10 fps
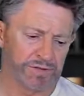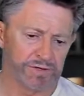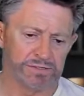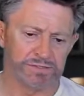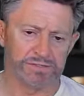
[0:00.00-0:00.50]

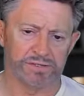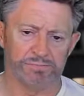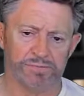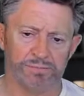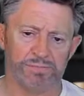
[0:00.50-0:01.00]
and
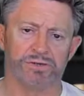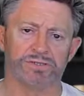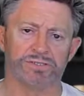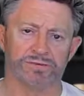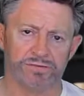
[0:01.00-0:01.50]

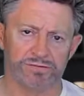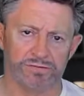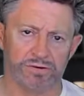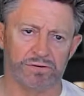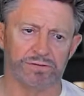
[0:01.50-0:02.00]
merge the
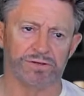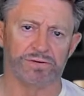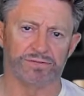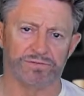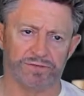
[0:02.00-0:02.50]

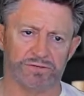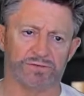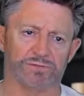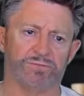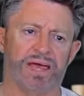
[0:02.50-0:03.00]
audio and
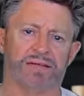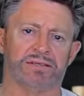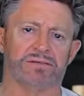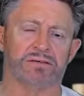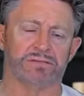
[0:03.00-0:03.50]
videos
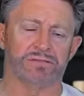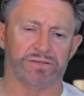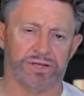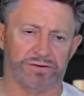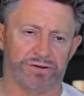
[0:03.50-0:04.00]
back
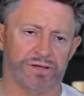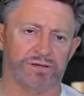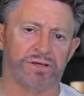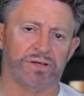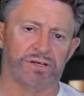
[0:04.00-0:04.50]
together
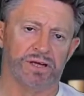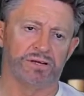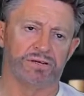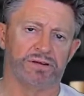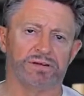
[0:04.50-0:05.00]
again,
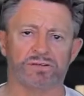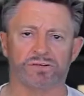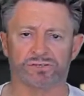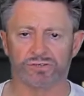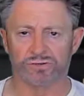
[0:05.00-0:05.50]
and then I can
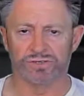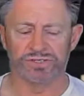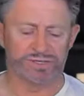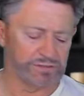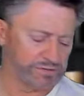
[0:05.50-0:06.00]
control the
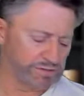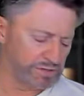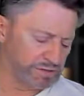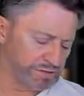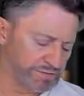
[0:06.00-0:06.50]
sound
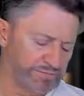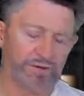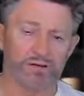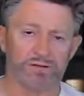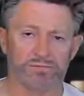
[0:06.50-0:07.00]
or the
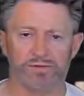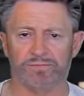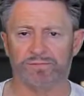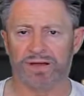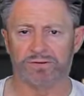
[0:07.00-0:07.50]
volume
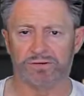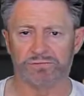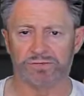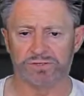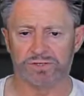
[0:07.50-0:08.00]
of
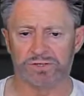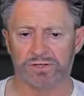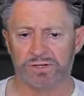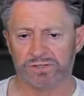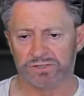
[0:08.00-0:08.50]
background music.
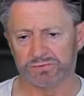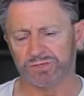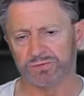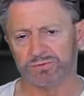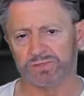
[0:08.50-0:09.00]
Some
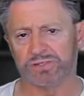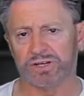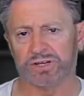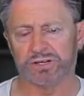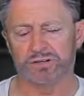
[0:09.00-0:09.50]

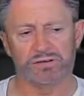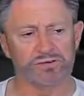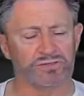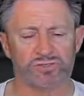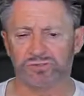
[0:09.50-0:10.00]
students like it,
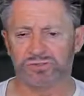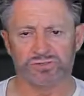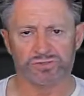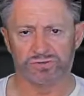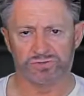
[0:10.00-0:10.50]
other
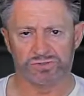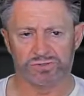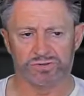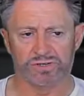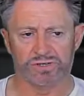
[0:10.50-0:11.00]
students don't,
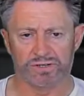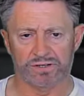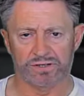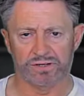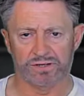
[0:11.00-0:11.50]
so
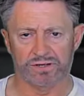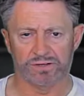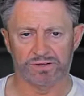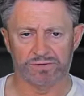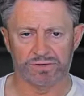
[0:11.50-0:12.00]

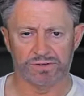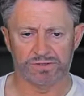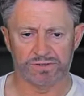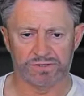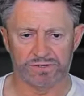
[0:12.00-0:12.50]
I keep it
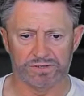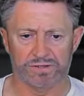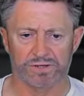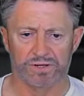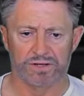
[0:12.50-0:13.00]
at
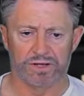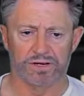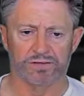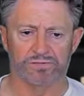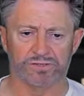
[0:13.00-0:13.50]
a
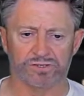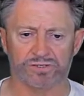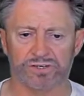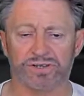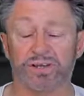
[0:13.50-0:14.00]
level
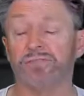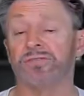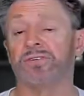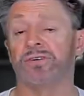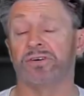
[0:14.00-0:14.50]
such that
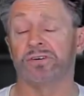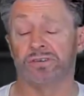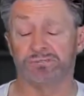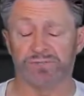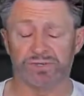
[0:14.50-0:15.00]
if there
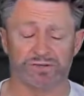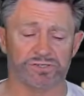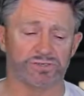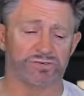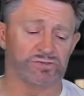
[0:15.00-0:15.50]
are
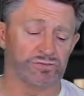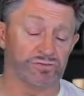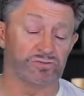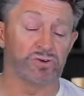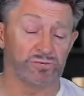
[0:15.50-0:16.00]
particular students
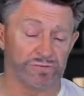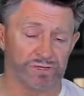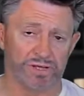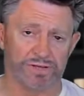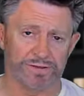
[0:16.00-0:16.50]
who
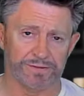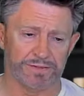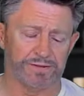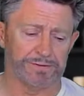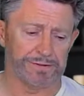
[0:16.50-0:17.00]
don't like
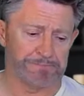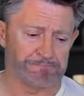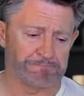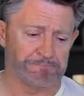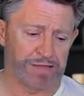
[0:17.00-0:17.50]
the
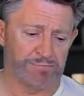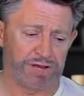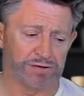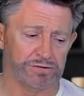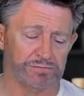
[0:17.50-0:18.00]

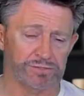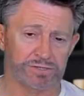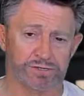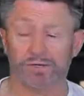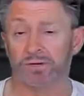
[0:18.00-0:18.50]
background
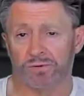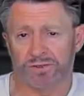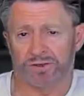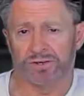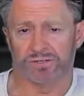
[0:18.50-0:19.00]
music,
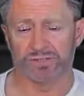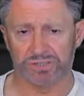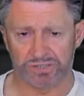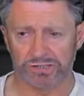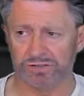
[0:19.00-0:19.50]
well, then I can
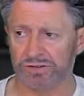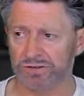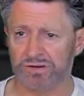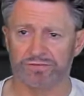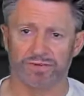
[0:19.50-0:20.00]
just easily
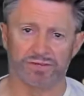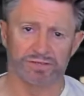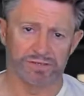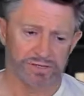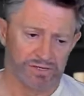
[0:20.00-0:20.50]
turn it off
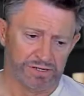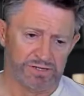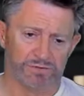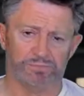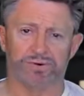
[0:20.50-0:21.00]
and
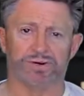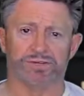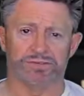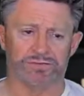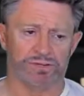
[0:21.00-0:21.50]
burn out the